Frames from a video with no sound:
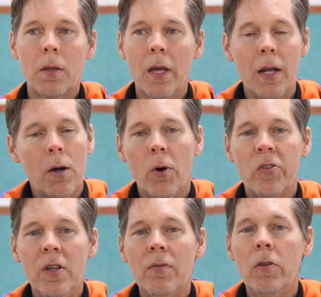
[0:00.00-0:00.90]
And I
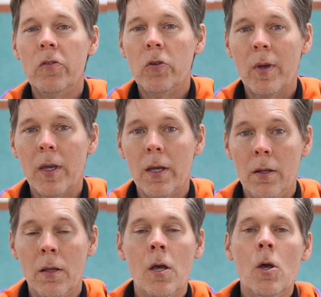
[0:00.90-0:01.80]
wasn't even zooming
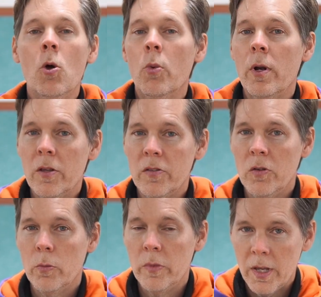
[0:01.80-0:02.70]
in. When I
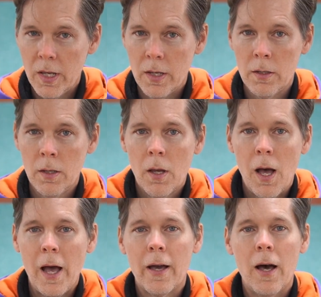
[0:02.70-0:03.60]
zoomed in,
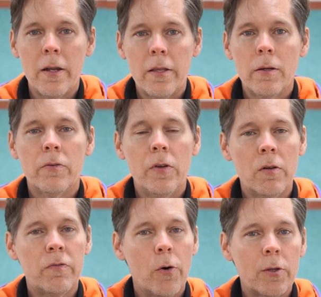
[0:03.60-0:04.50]
I got
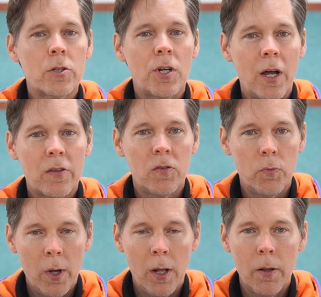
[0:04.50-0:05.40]
in focus shots as
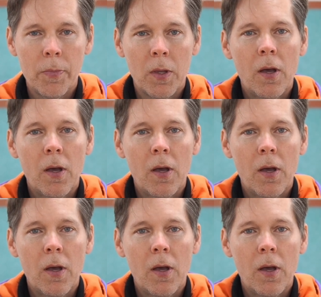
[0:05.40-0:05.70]
well.